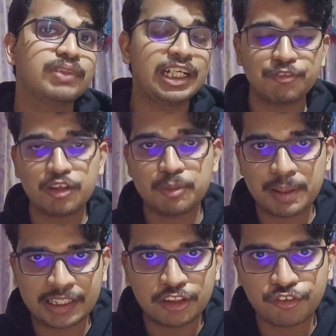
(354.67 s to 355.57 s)
it will be
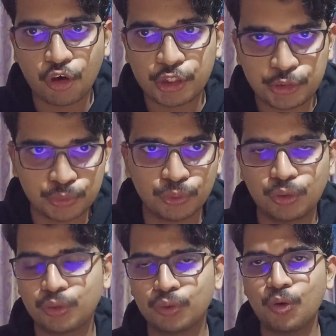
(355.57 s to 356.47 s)
better for
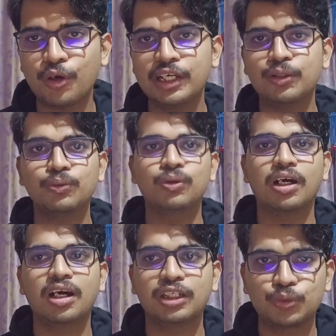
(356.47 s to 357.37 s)
you to go into
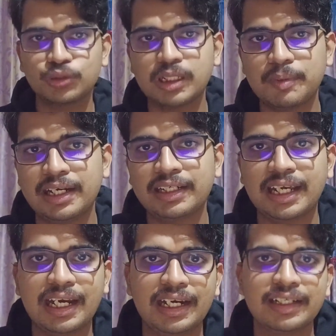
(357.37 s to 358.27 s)
a tournament
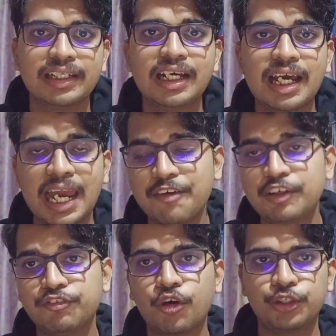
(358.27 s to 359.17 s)
and have
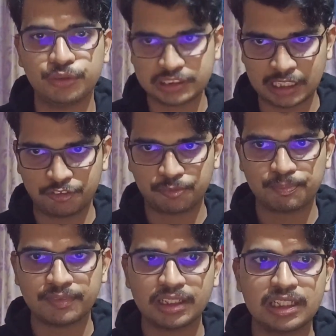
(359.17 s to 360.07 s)
it for yourself.
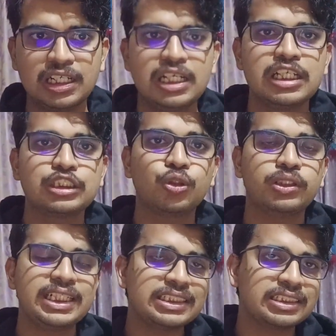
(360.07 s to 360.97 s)
So
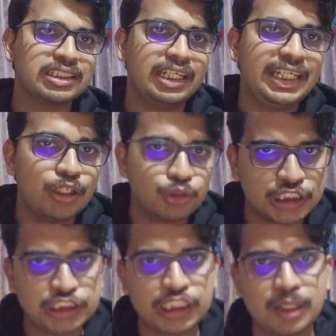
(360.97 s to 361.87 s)
this ELO
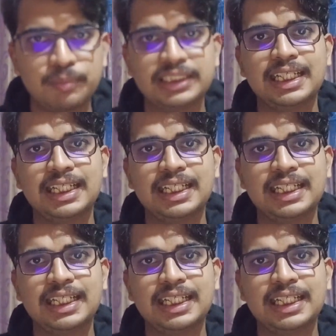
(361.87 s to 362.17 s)
system is